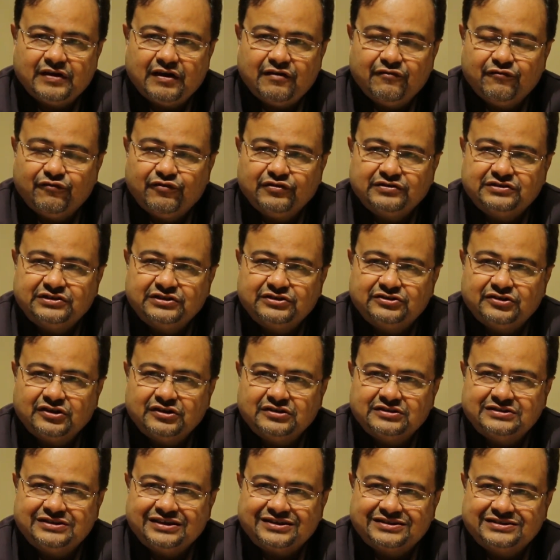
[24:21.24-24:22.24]
emphasis
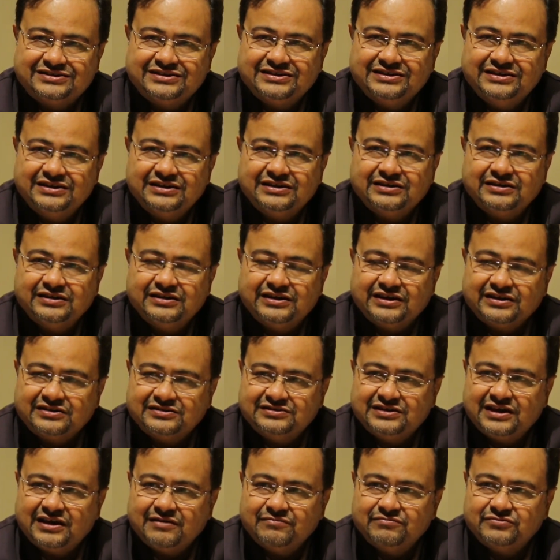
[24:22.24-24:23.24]
on succeeding in
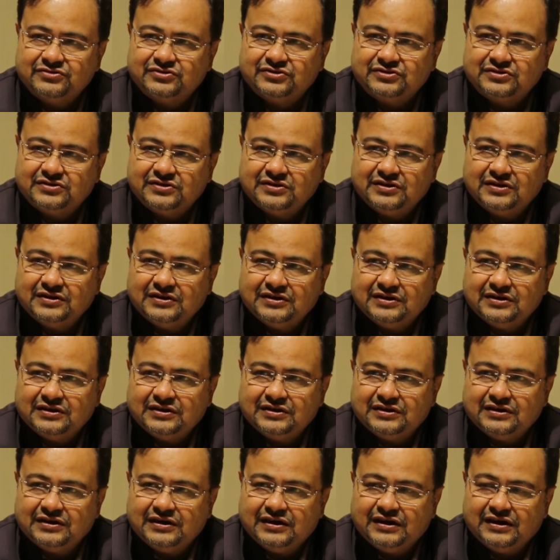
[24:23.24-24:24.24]
exams,
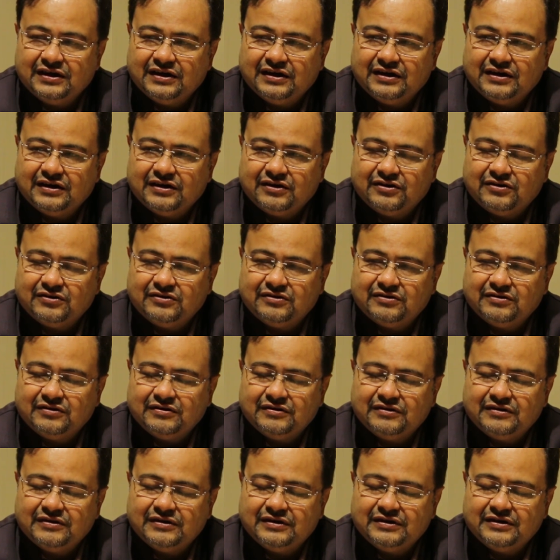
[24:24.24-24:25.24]

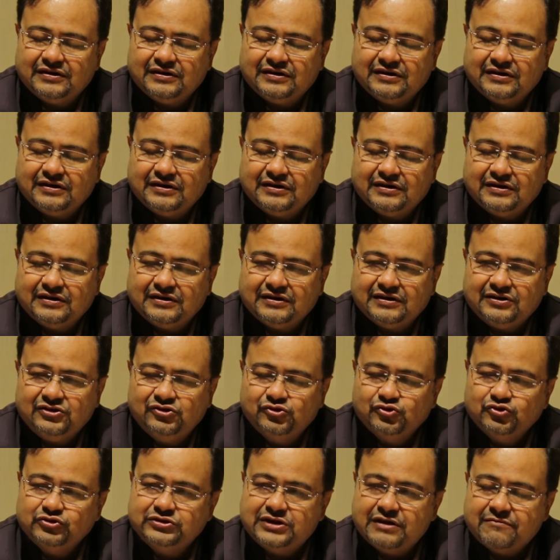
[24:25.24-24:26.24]
a
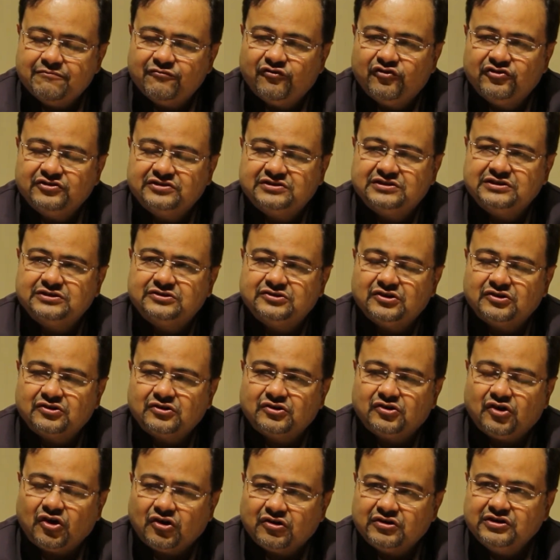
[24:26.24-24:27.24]
huge emphasis
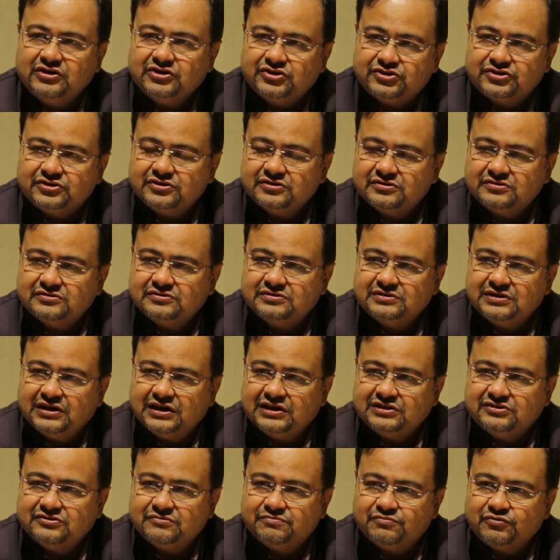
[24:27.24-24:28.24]
on cognition
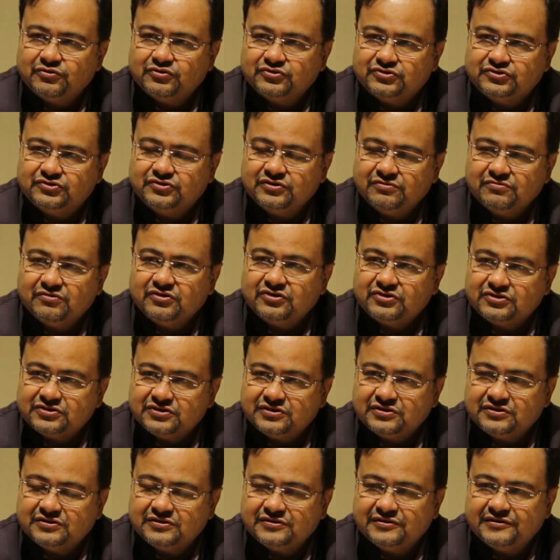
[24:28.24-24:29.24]
as opposed to
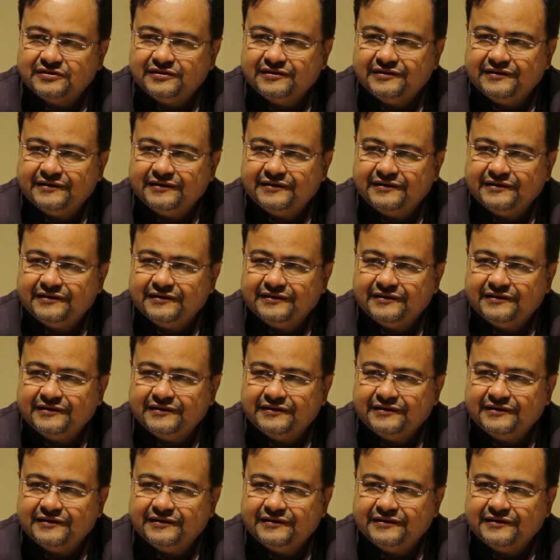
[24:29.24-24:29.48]
immersion.